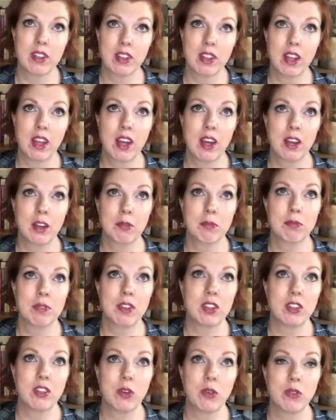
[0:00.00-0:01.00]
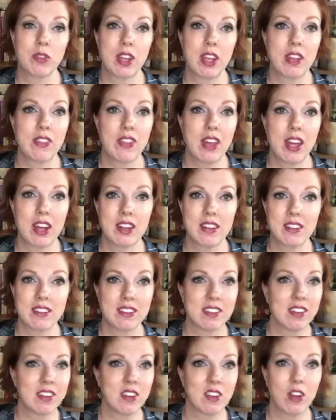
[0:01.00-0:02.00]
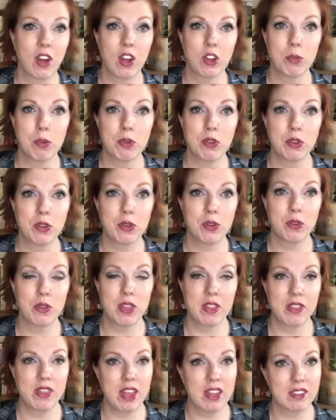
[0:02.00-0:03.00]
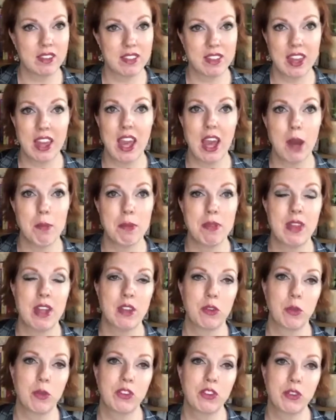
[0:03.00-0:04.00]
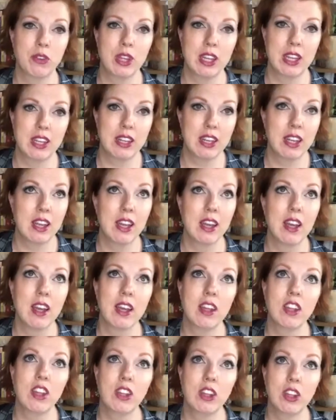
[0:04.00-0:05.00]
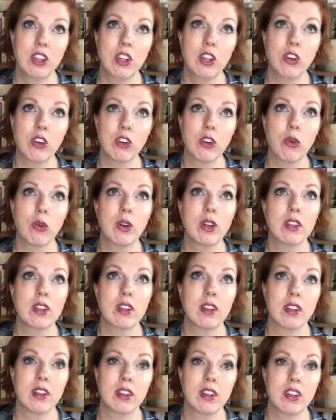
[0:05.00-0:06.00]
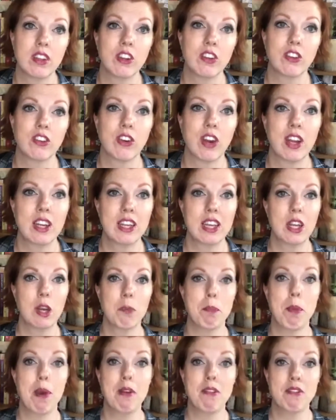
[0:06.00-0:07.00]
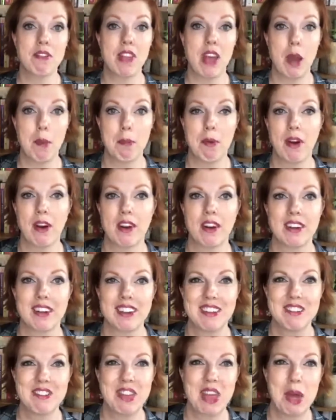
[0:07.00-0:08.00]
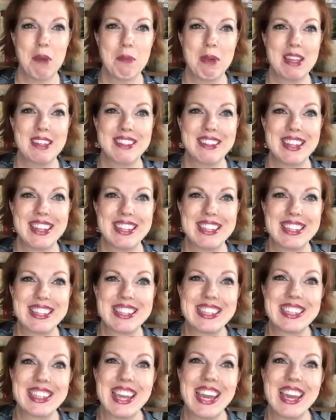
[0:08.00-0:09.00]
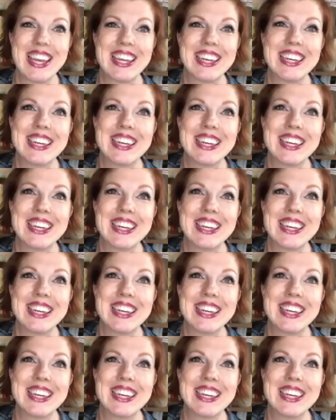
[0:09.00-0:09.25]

don't take that as gospel truth and that's the cap and that's what you get. You're trying to get above that bar, if that made sense. Okay.